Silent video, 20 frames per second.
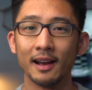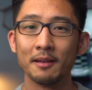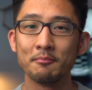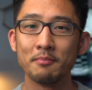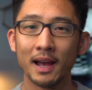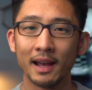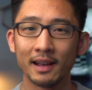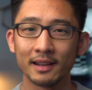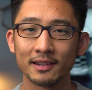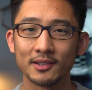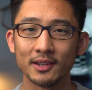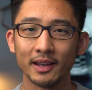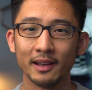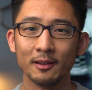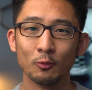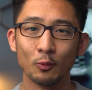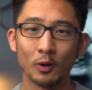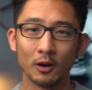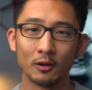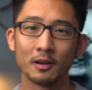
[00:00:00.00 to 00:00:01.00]
I'm Max
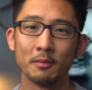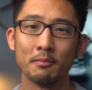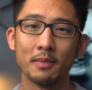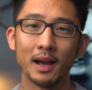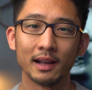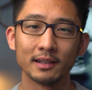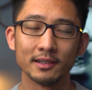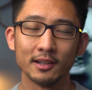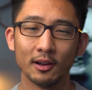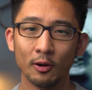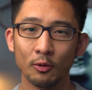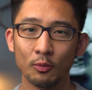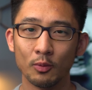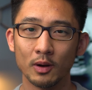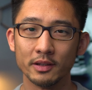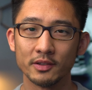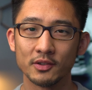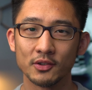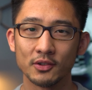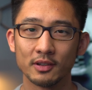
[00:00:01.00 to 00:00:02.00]
and welcome back to Haute
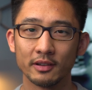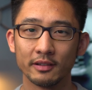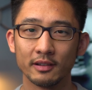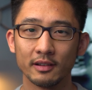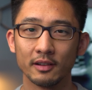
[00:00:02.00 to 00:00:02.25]
Ones.